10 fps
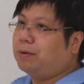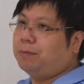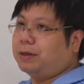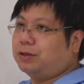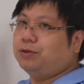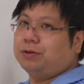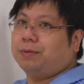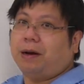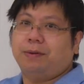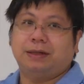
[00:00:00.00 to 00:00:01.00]
1 plus 2 to the
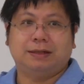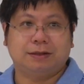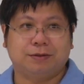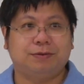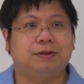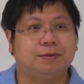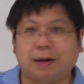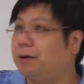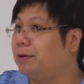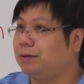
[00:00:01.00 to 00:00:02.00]
power 1 is equal to 3 to the
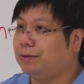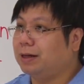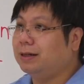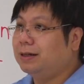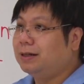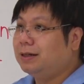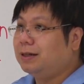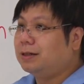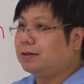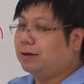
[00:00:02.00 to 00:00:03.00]
power 1, right?
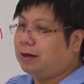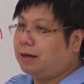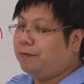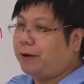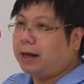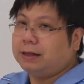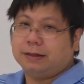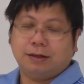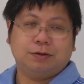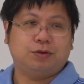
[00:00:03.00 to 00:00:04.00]
So if n
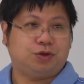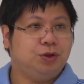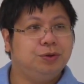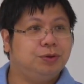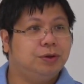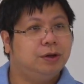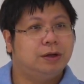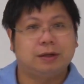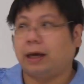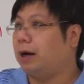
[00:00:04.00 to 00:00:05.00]
is equal to 2,
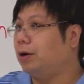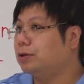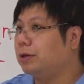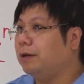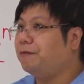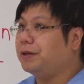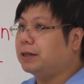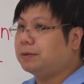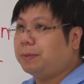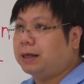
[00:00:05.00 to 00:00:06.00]
there are also
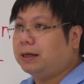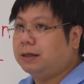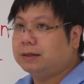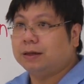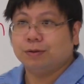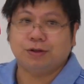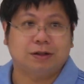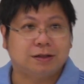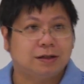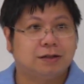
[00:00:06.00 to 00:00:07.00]
infinite many
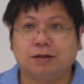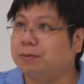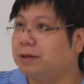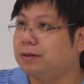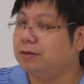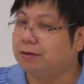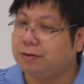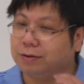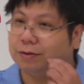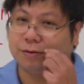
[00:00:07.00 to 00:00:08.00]
solutions. So because
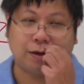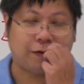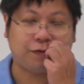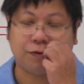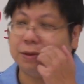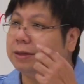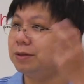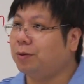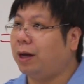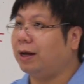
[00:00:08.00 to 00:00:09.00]
you have 3
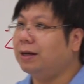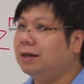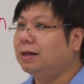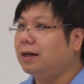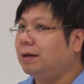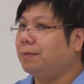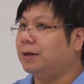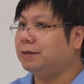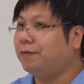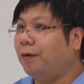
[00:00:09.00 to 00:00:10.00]
square
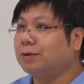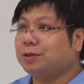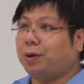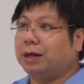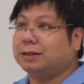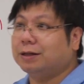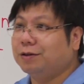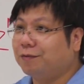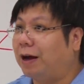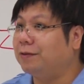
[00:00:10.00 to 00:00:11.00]
plus 4 square is
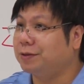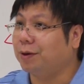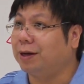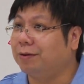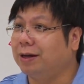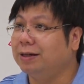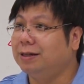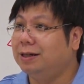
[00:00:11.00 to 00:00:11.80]
equal to 5 square, right?